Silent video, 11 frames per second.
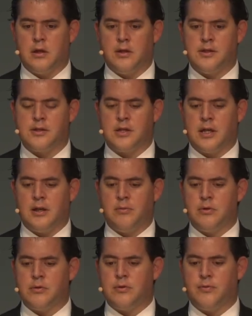it's time
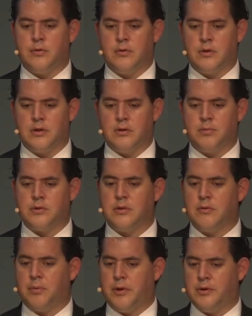also for the postal
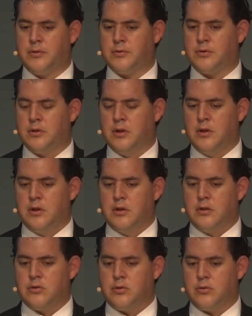operators
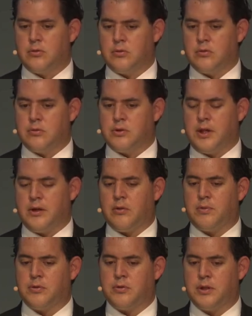to take the
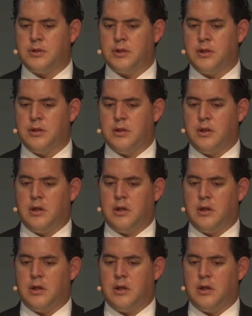opportunity,